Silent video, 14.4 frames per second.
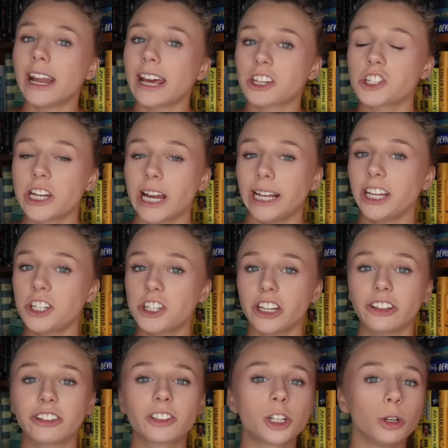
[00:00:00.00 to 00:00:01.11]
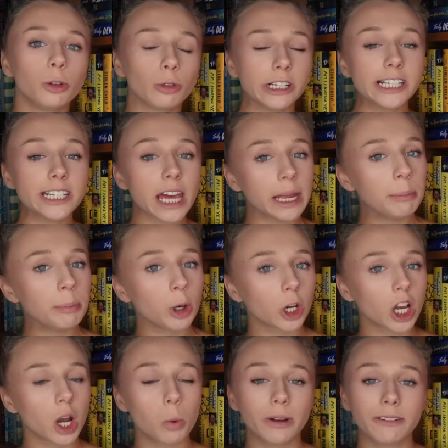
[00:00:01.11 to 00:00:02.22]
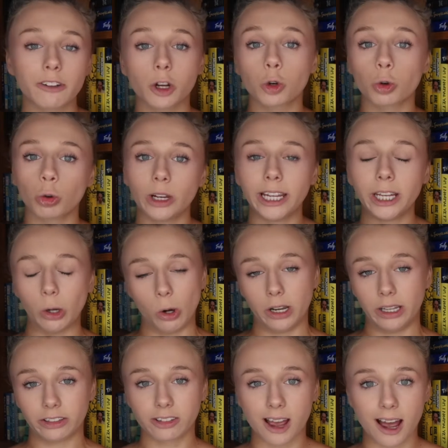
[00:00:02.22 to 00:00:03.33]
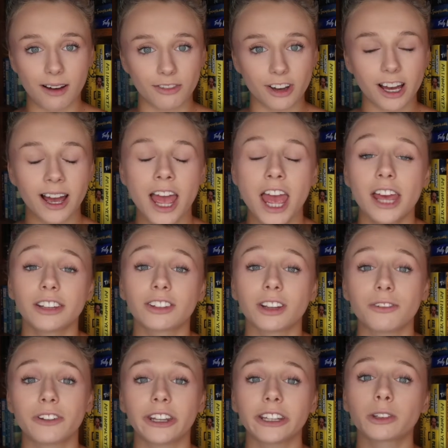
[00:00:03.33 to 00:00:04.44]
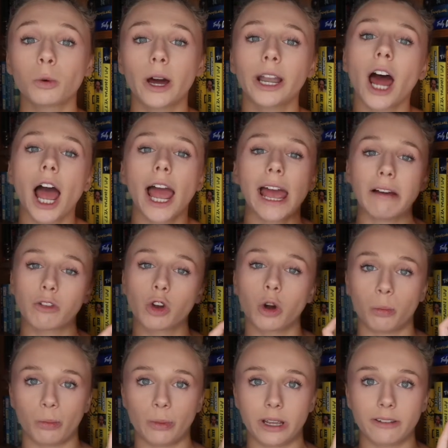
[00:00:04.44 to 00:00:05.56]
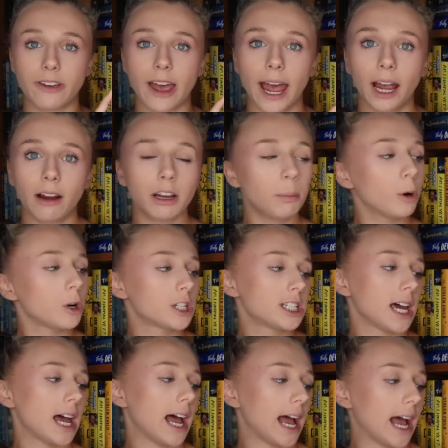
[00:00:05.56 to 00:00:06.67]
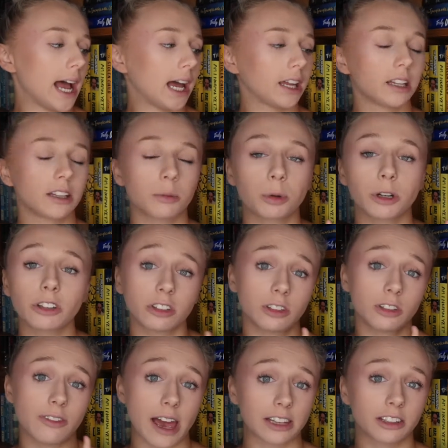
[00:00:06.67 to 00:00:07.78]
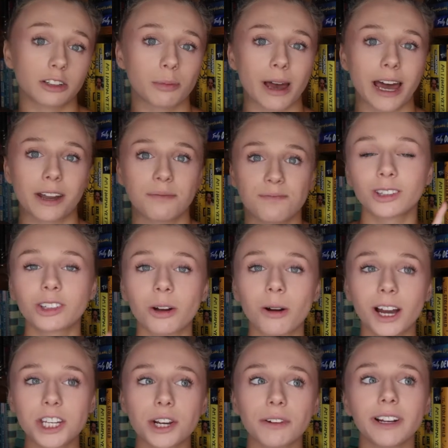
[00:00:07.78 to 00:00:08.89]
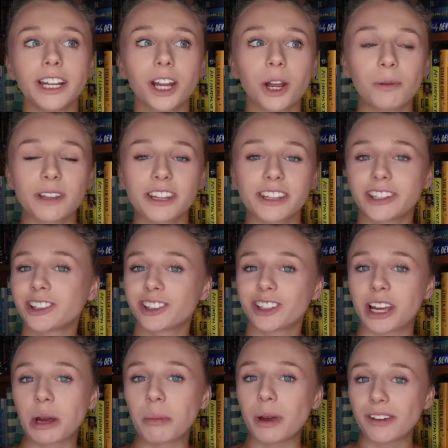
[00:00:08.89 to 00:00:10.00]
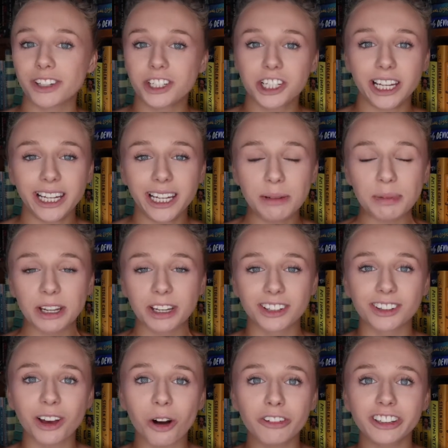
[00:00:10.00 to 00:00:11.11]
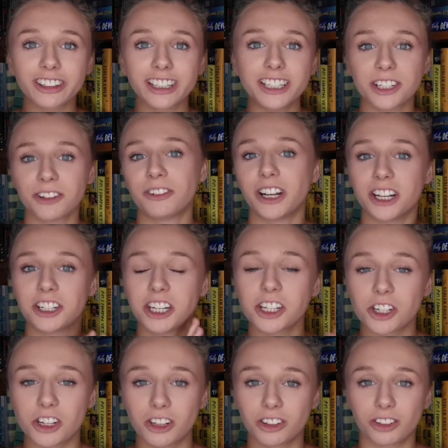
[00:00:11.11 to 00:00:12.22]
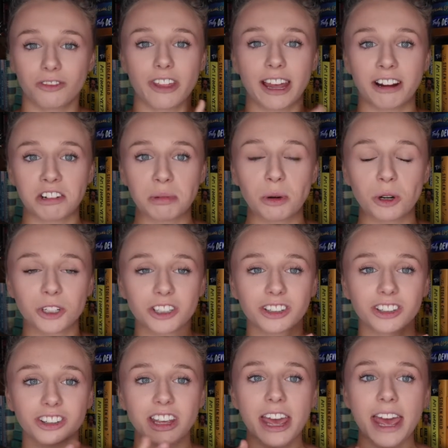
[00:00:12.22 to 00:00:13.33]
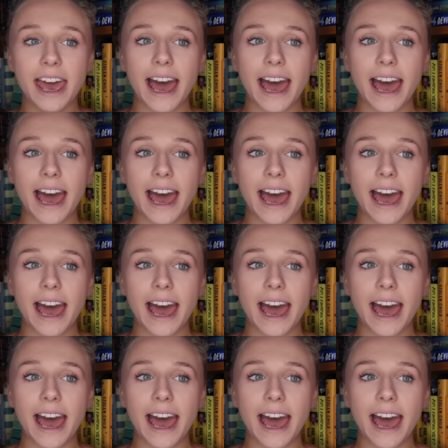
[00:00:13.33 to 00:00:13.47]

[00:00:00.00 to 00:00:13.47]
The next challenge is to read a book with green on its cover. So for this one I have gone with Harry Potter and the Prisoner of Azkaban. So I don't really know whether this is like a bit of a cheat, because obviously different editions of the Harry Potters